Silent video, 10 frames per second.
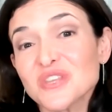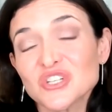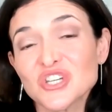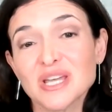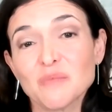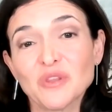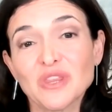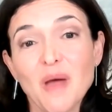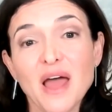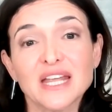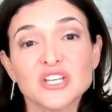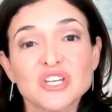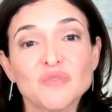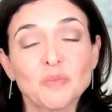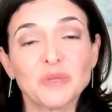than she can put them on. And
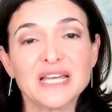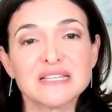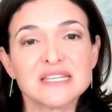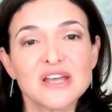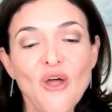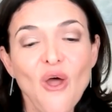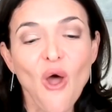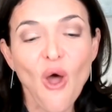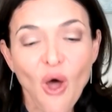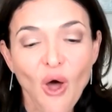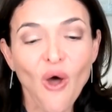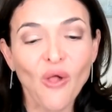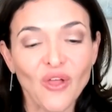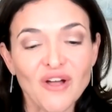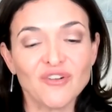she replaced
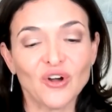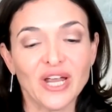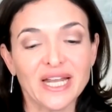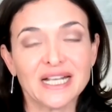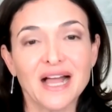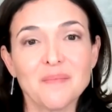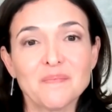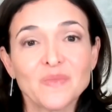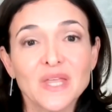all of her income.